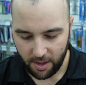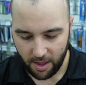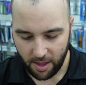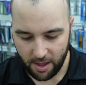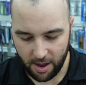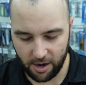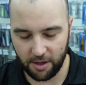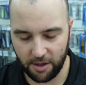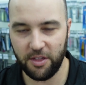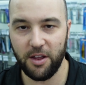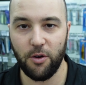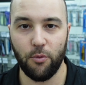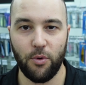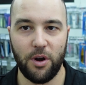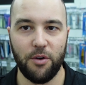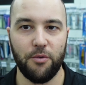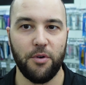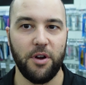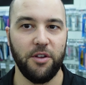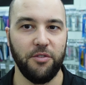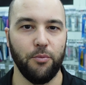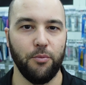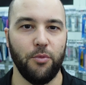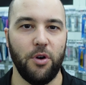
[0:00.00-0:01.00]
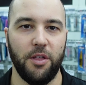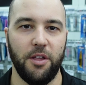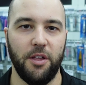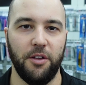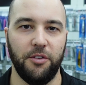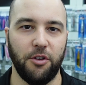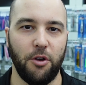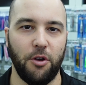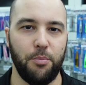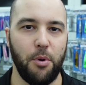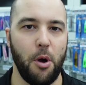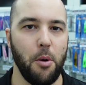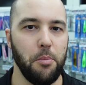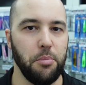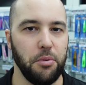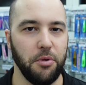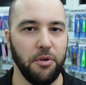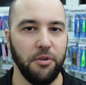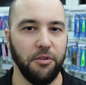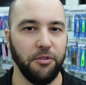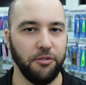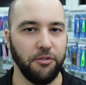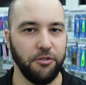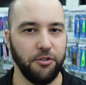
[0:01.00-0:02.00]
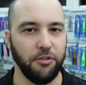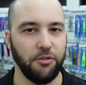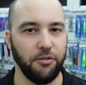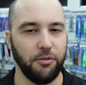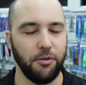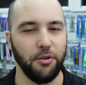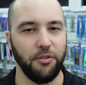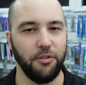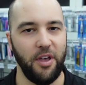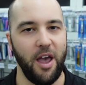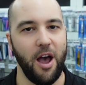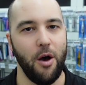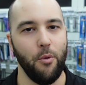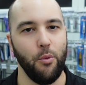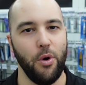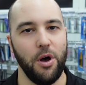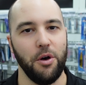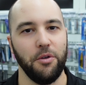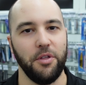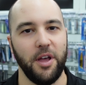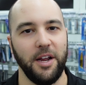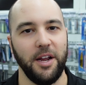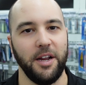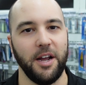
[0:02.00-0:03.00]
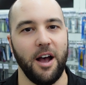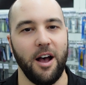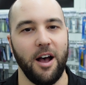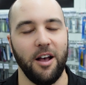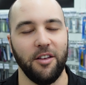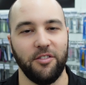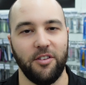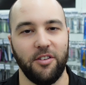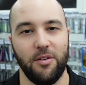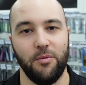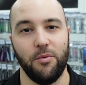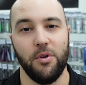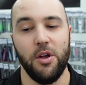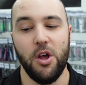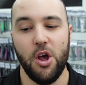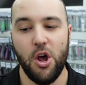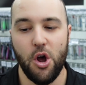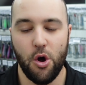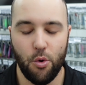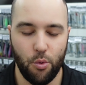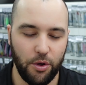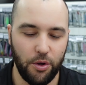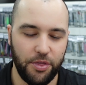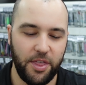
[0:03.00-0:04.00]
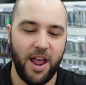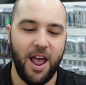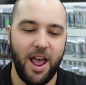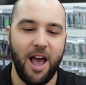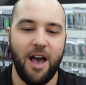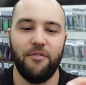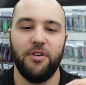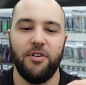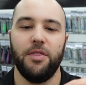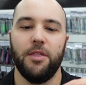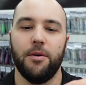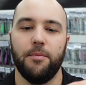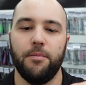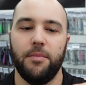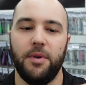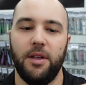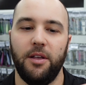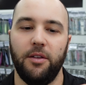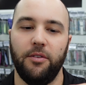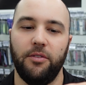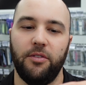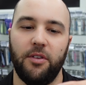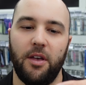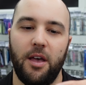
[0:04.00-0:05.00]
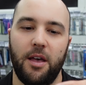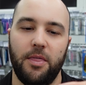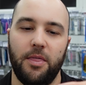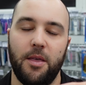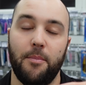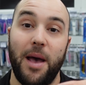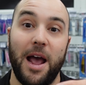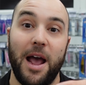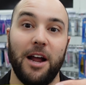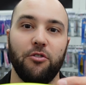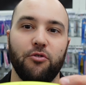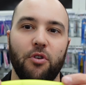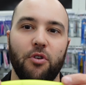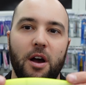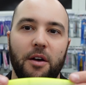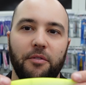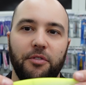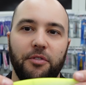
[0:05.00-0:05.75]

and I think one reason why they're so popular, is just because how well they cast. And what they have in them is the mag drive